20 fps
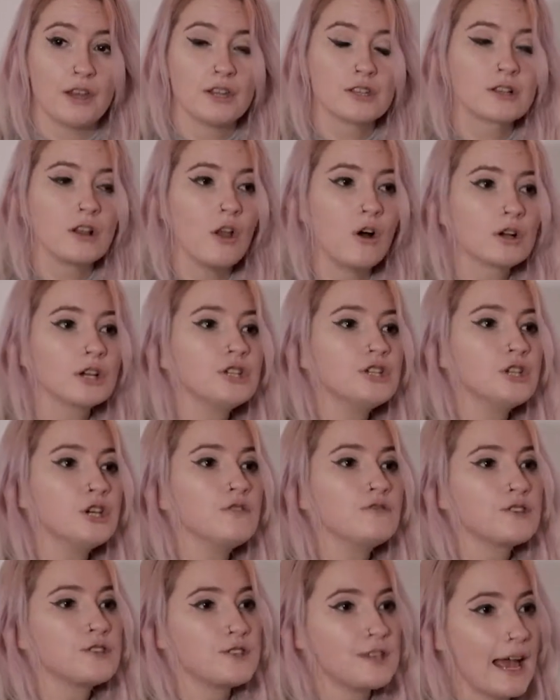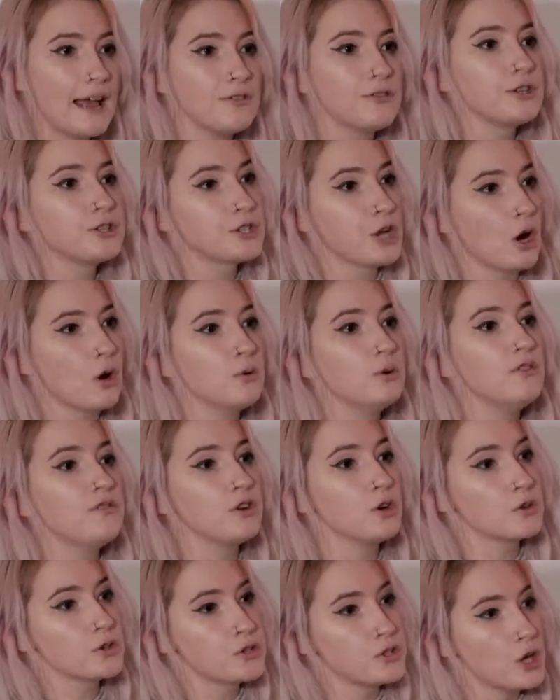And as long as you've set the tone of
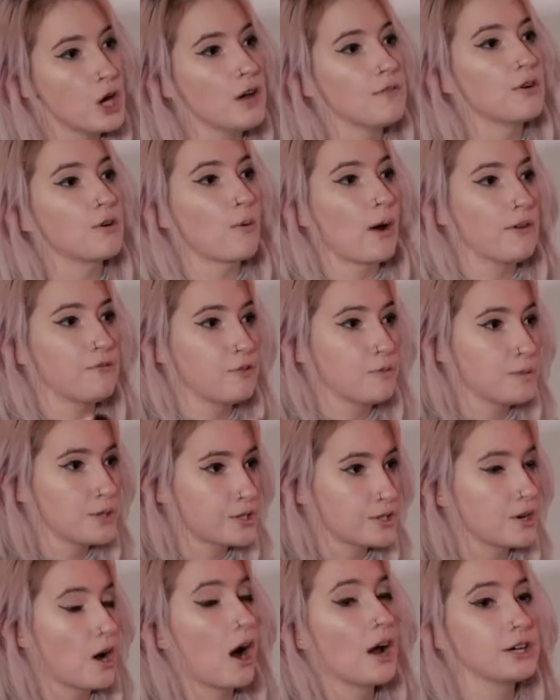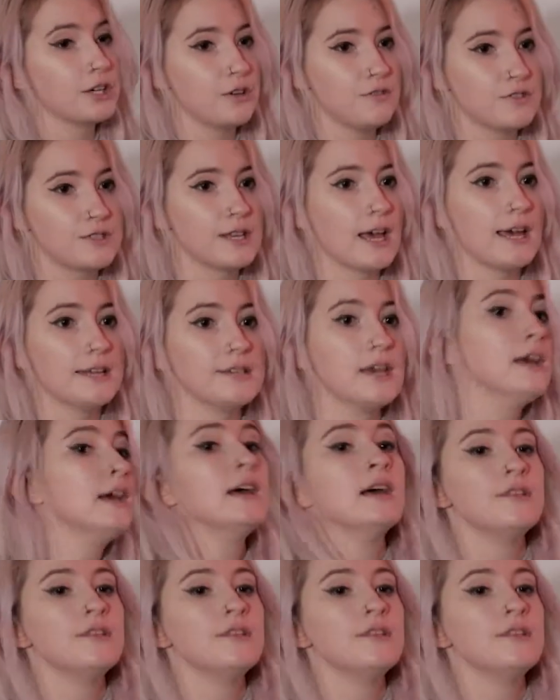your server right from the start, you've said,